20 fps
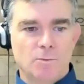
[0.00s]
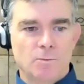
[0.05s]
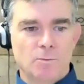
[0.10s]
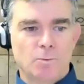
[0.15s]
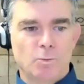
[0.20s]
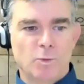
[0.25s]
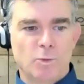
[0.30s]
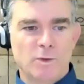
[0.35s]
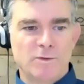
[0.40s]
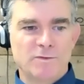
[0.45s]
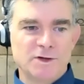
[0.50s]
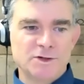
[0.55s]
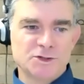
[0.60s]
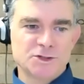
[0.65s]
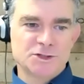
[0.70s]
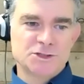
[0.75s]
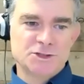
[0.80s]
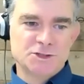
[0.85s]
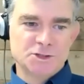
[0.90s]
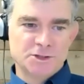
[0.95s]
We've
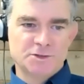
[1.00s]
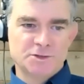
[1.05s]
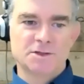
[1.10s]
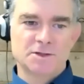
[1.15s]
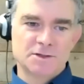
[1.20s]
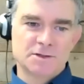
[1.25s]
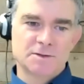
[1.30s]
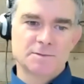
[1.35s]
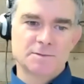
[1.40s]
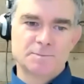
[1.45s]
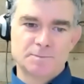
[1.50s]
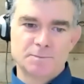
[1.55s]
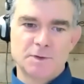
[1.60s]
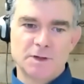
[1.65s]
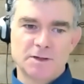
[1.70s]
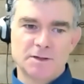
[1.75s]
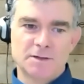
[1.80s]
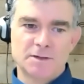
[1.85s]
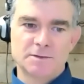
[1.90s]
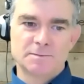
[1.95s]
understood the
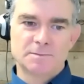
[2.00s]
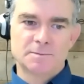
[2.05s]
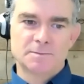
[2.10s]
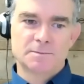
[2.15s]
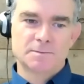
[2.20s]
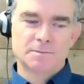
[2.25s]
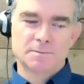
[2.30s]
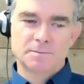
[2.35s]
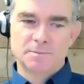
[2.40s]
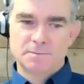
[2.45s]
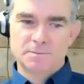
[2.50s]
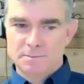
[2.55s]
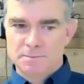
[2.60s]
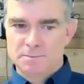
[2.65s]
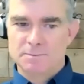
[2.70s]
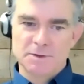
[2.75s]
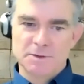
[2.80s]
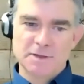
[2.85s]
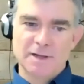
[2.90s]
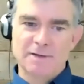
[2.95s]

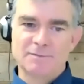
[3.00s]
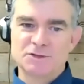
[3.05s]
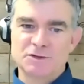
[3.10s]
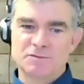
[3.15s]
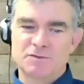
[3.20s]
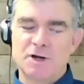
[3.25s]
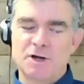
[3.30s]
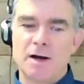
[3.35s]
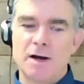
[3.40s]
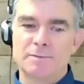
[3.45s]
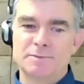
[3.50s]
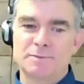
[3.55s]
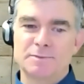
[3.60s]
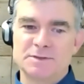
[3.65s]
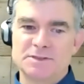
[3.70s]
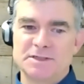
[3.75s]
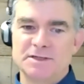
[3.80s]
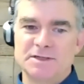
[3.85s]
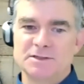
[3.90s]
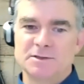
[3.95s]
levels of
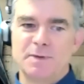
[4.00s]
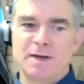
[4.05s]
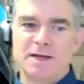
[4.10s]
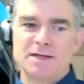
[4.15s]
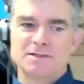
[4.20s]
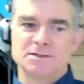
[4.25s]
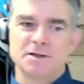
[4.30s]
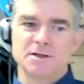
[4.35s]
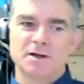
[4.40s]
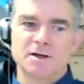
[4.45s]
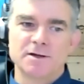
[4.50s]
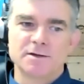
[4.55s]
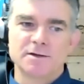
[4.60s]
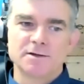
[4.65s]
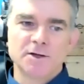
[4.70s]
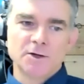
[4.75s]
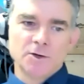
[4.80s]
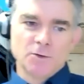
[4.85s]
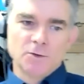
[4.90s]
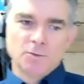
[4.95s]
competency as a baseline.
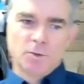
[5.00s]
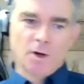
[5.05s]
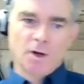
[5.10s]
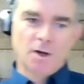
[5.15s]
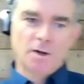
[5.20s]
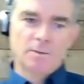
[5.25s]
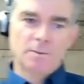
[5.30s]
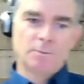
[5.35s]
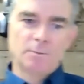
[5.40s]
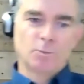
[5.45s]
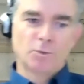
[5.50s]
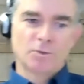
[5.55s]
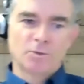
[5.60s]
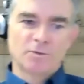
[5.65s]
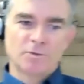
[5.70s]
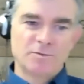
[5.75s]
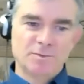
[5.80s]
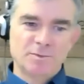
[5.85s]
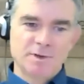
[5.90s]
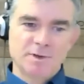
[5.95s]

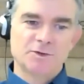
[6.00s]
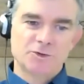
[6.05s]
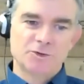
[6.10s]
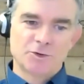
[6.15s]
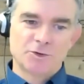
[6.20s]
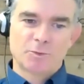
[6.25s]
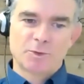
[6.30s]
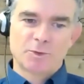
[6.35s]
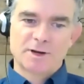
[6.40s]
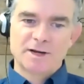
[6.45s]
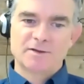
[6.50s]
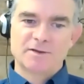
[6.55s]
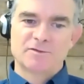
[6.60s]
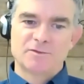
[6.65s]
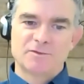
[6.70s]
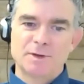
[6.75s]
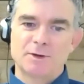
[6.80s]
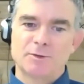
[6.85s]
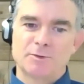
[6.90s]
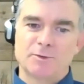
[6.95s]
We're getting
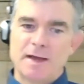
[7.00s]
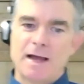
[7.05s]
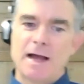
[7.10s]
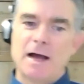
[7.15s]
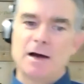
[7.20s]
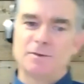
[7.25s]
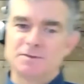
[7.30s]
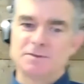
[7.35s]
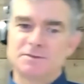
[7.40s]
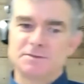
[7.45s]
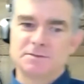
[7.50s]
familiar with how